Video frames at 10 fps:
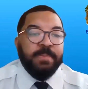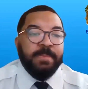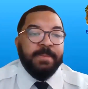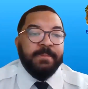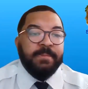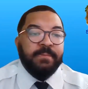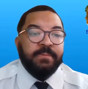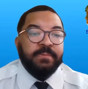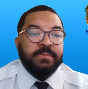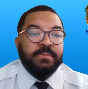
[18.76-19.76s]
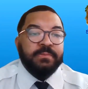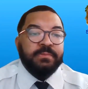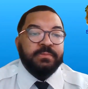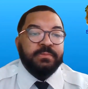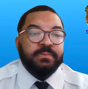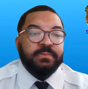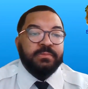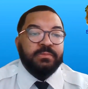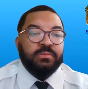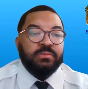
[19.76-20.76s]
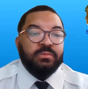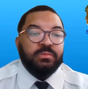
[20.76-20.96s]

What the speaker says: (no one is talking)